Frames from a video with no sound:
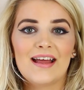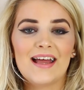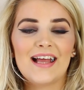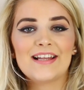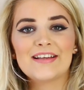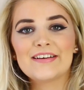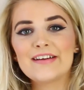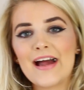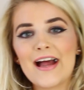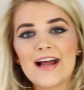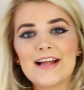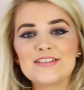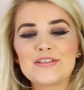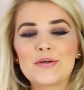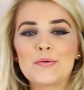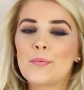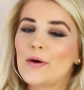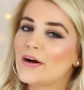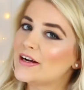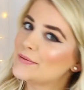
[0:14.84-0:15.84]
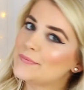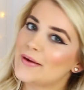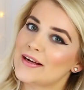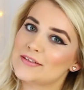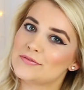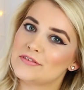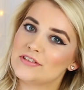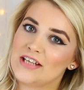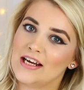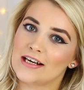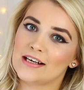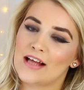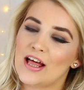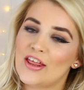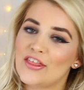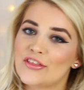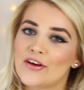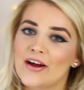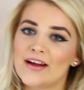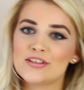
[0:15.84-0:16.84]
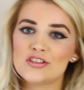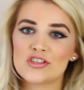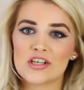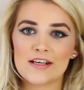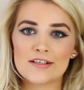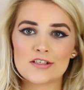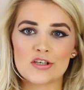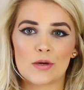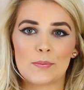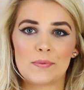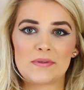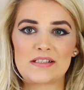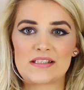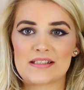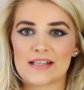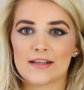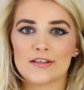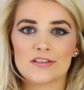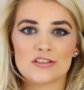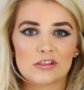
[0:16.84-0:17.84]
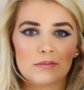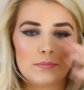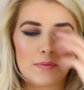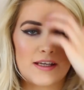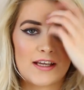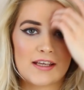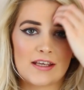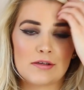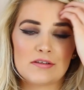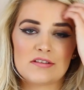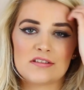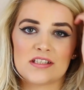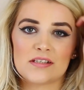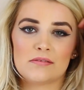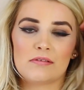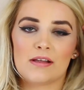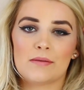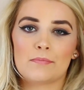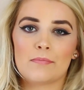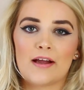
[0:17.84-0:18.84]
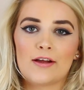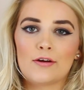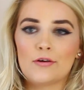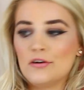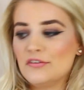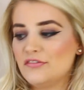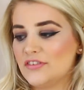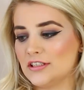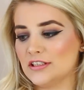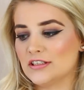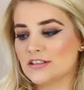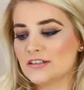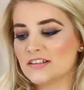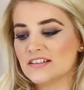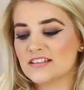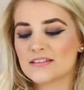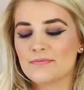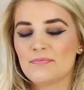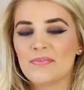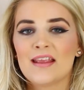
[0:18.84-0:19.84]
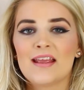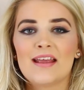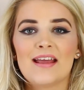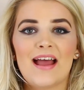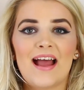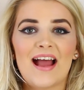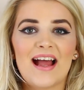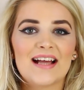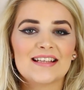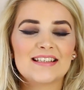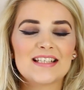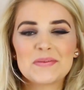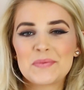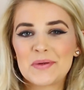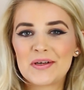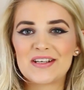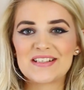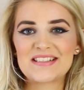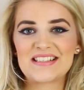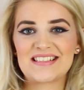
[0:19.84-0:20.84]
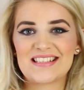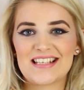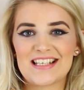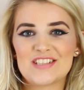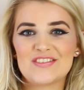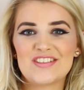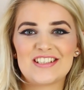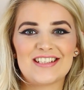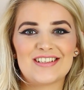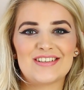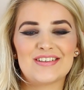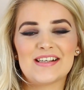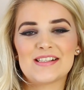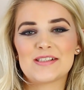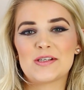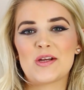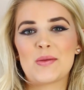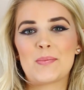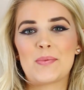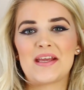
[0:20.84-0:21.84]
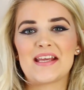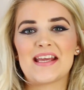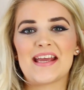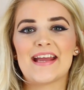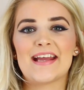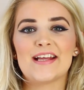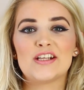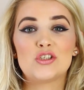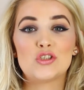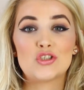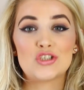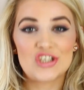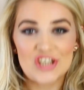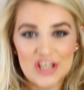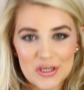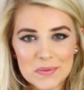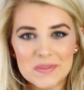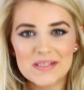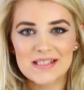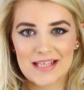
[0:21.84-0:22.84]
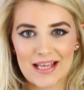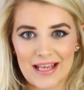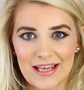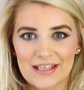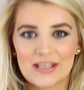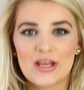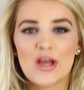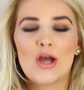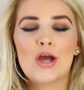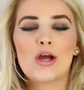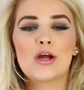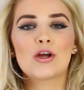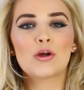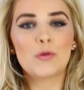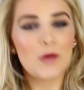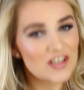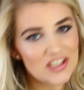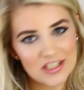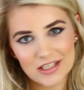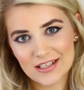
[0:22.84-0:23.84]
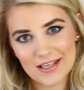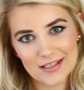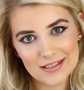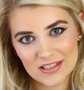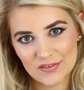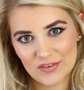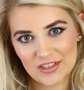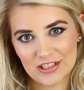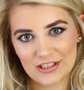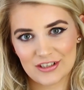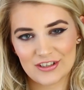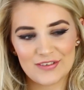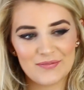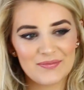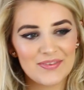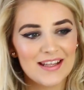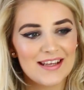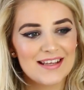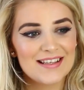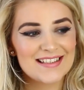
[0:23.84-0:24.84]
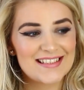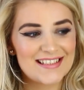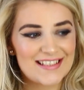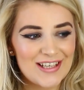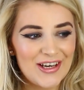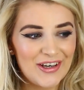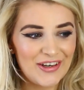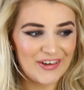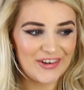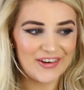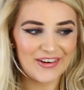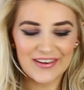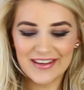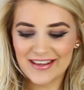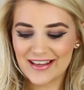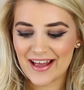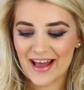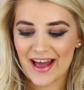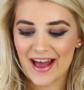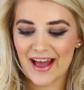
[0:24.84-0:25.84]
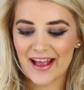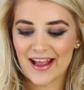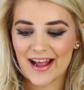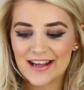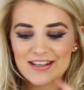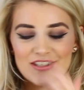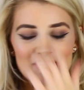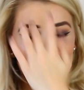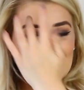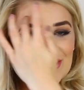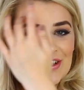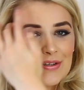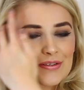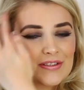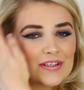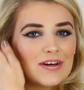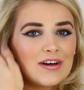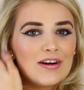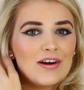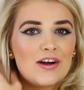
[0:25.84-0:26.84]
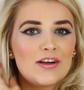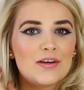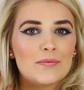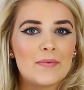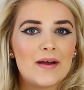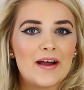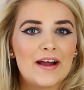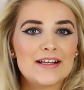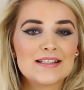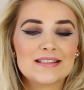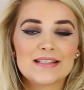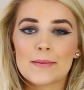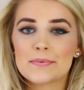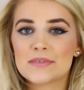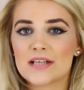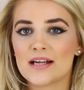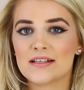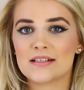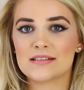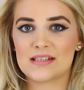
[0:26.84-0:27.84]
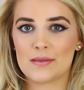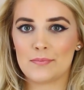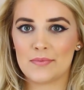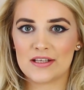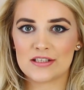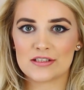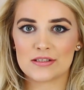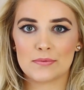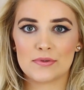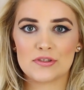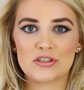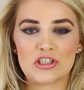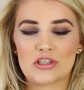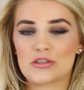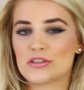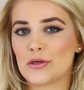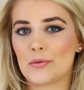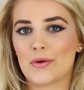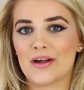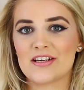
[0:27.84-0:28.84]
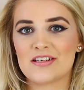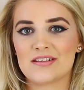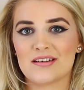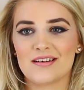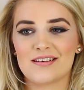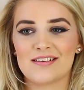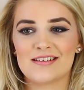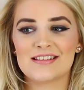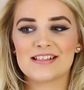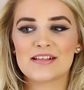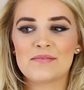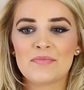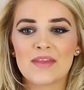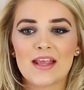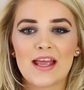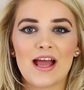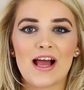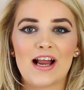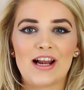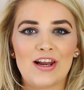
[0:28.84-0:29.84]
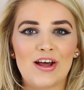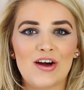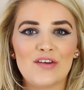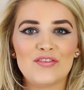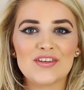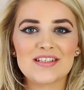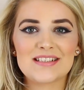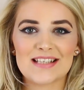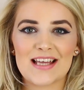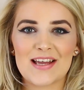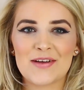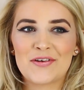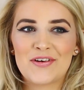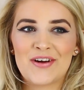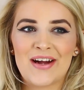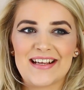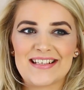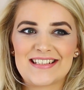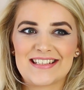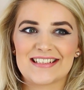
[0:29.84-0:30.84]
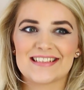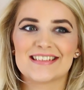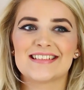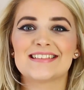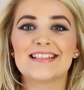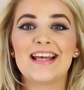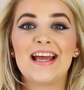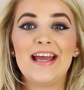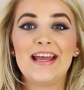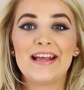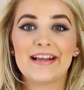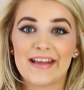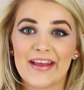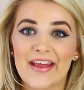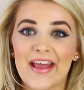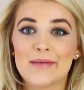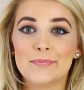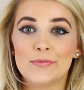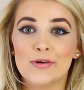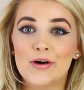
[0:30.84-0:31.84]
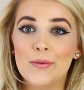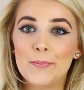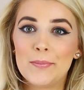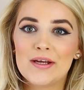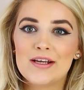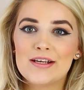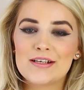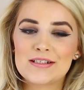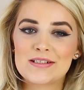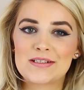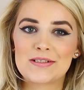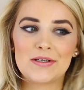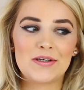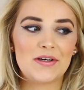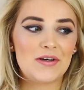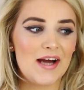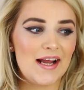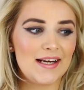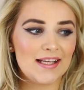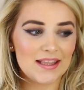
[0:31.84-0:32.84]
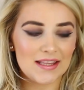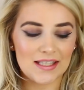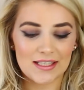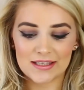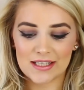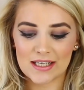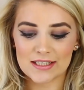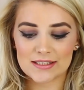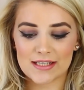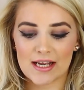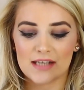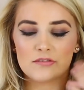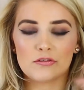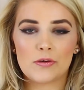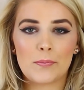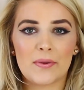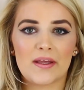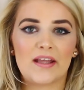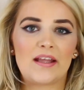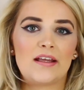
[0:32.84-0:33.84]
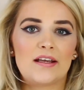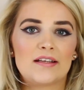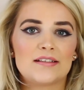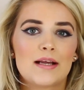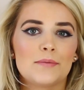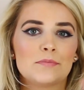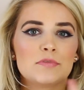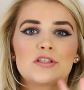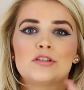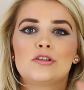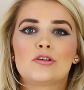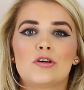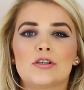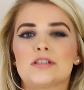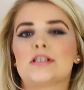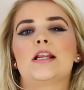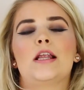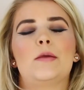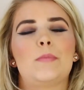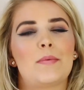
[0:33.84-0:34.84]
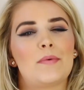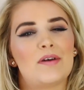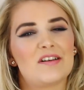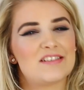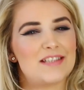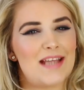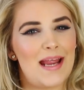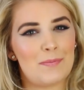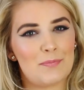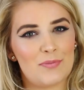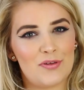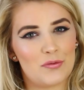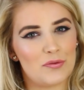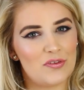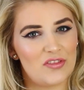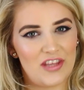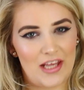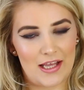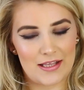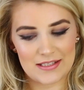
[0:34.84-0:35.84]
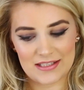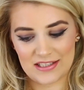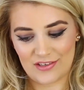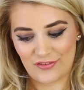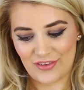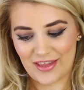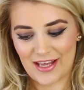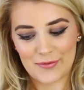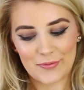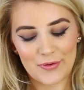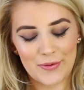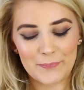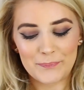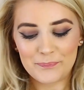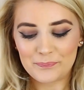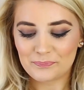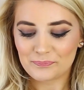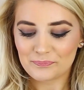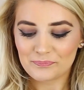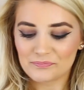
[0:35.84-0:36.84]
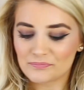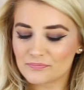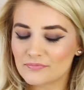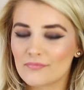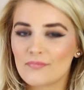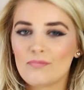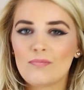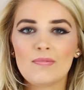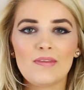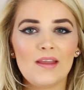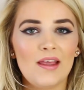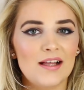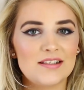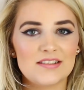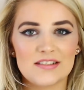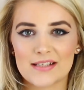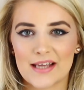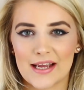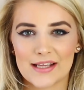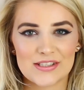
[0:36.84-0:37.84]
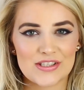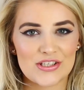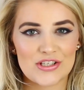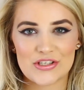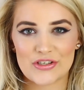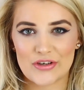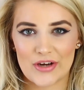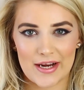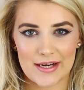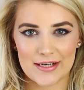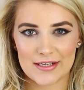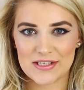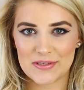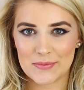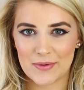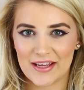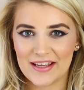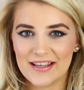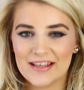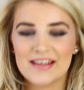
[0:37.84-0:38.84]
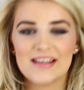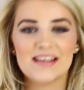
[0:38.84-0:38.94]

Hello and welcome back to my channel. I thought I'd change it up and stand up like I used to in my old videos. And that's because today's video is going to be a juicy question and answer video. So I asked you on my Snapchat to send me some juicy questions. A lot of the same questions came up, so anything that's kind of repeated, I'm just going to go in a little bit more depth with the answer for that one. Let's just get straight into it.